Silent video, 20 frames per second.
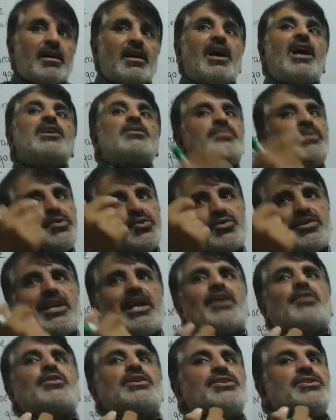confused
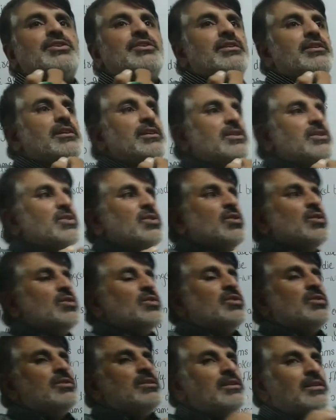language.
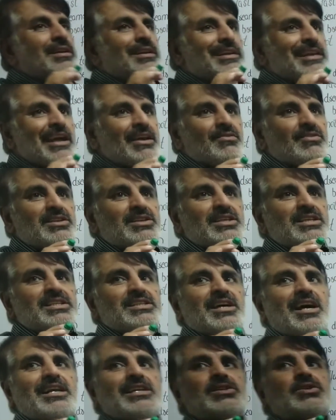So language
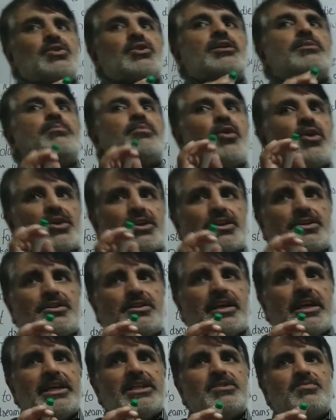is also
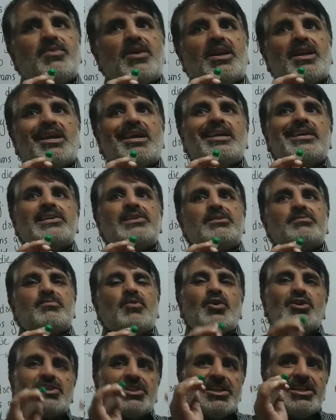important as far as
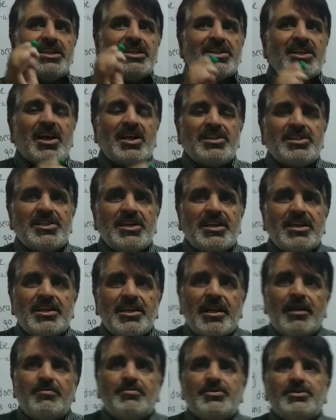poetry is
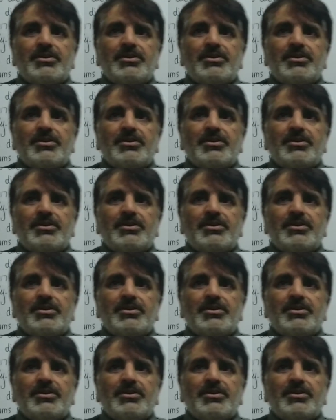concerned.